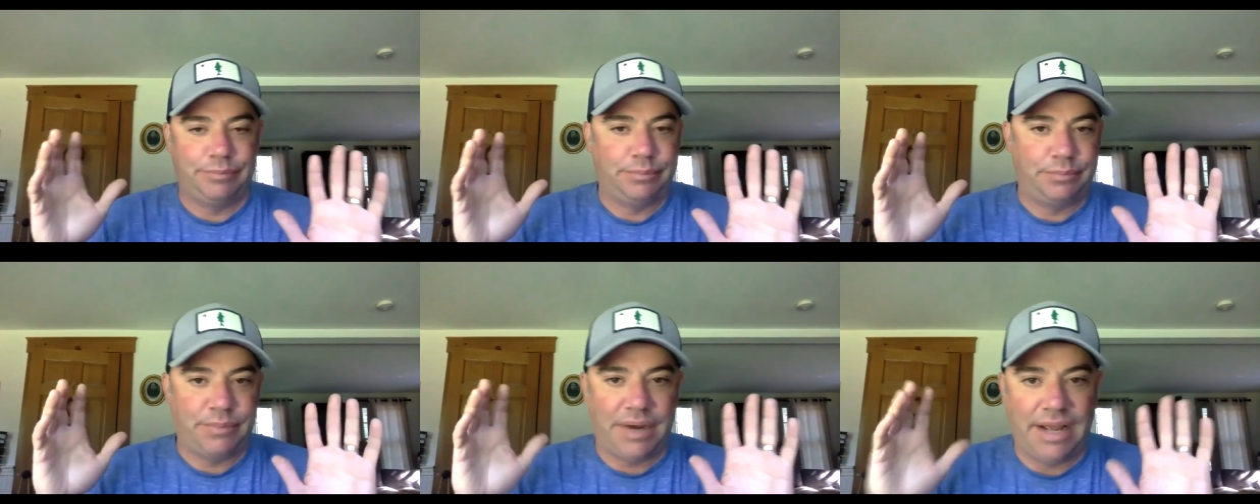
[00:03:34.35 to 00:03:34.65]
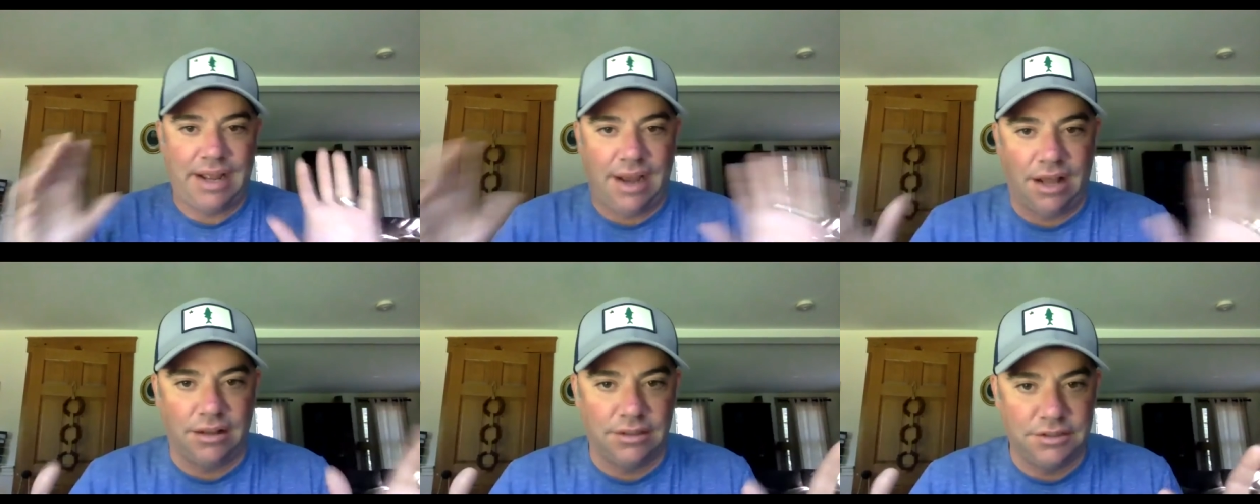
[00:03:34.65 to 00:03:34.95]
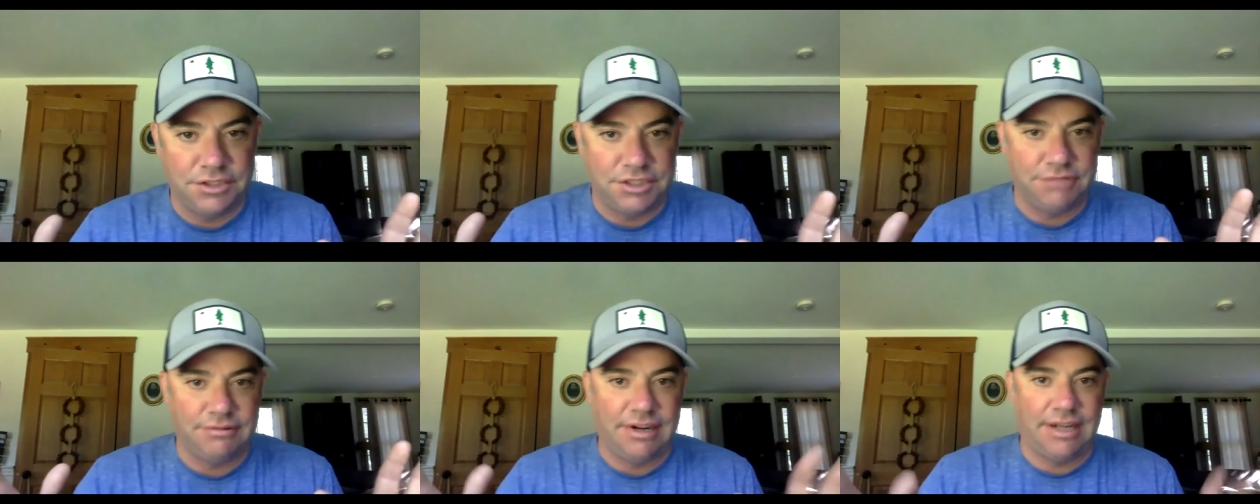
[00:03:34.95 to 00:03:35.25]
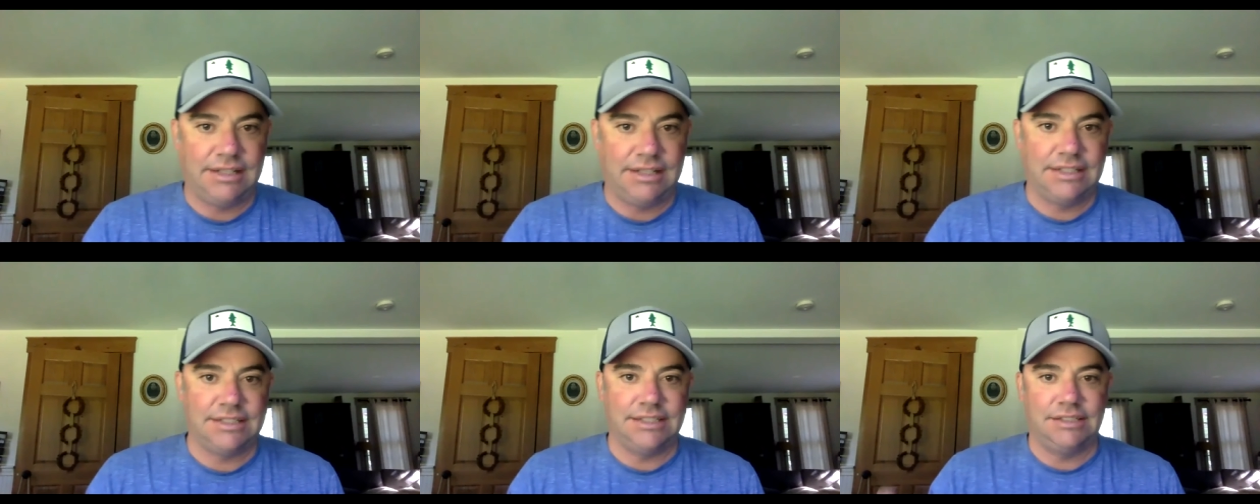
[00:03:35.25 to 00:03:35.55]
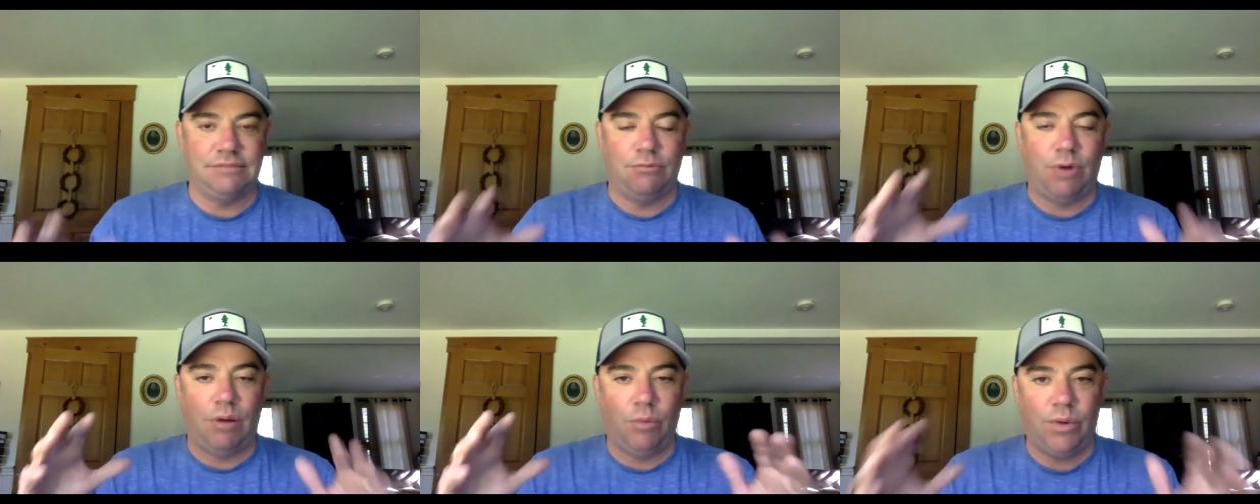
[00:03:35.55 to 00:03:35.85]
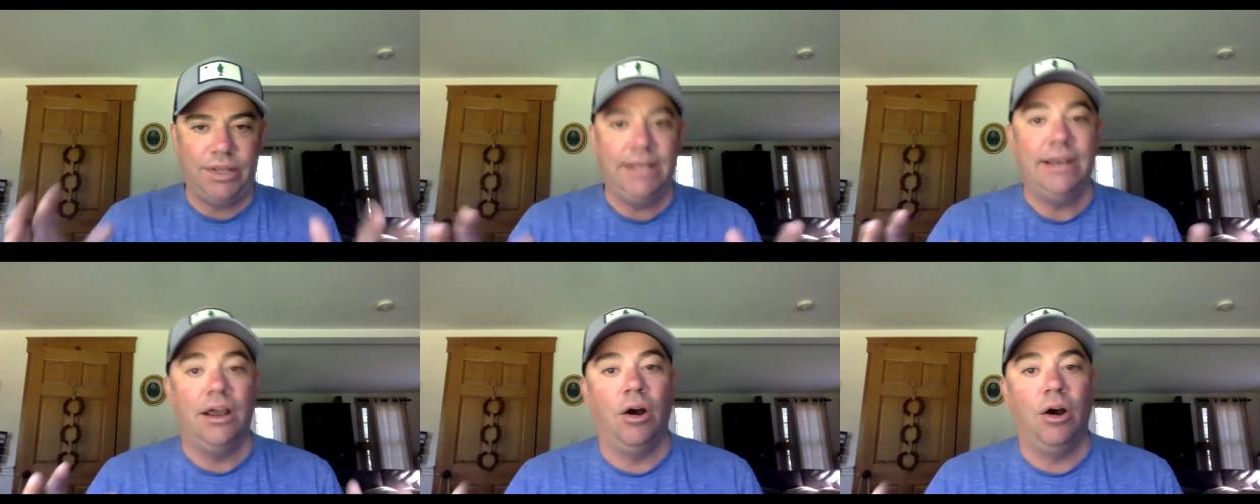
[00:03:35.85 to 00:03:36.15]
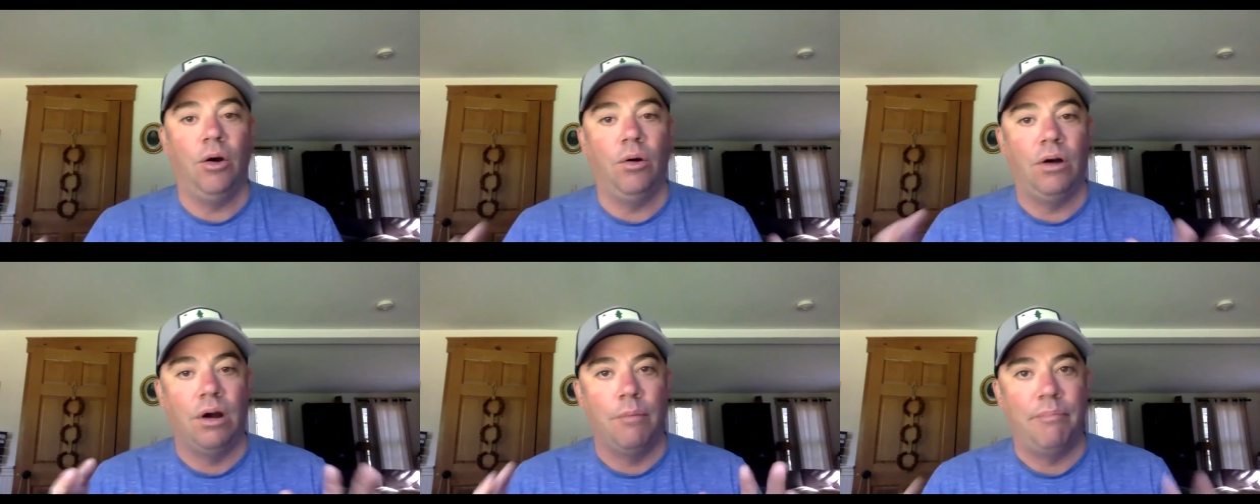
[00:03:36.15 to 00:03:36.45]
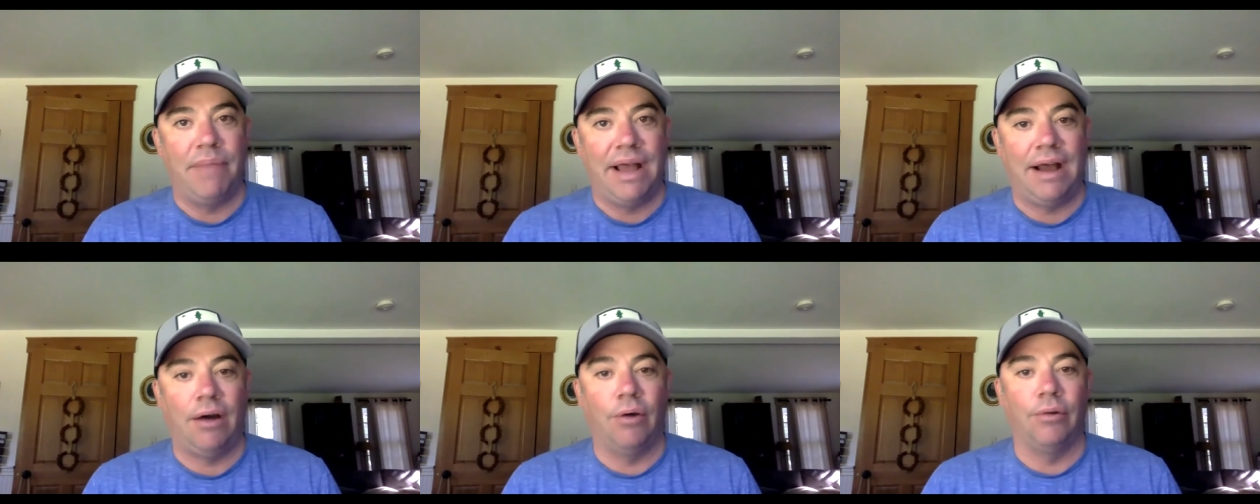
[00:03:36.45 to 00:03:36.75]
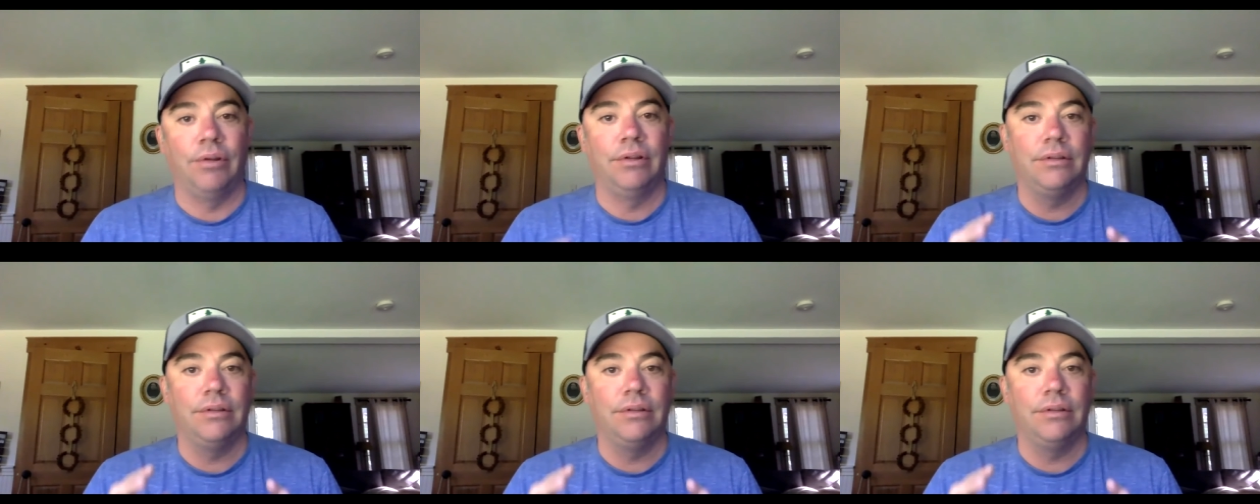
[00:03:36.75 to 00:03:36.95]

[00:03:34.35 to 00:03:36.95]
biology, right? This is what we know about